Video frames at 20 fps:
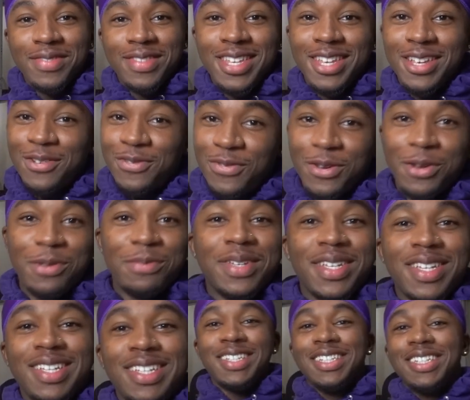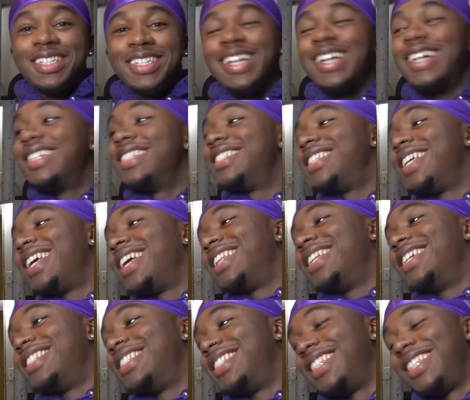You feel me? Now I'm saying,
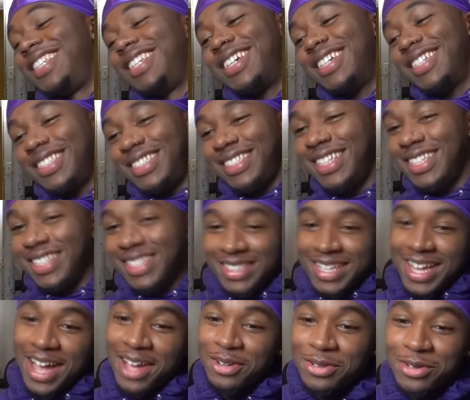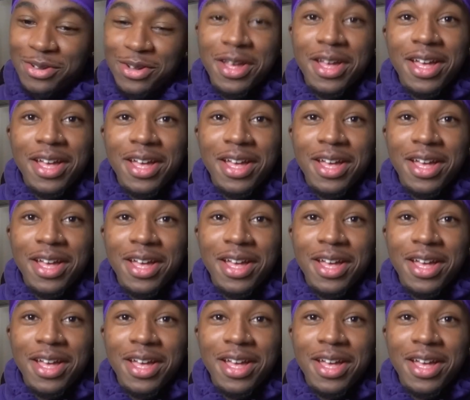listen, y'all see the title.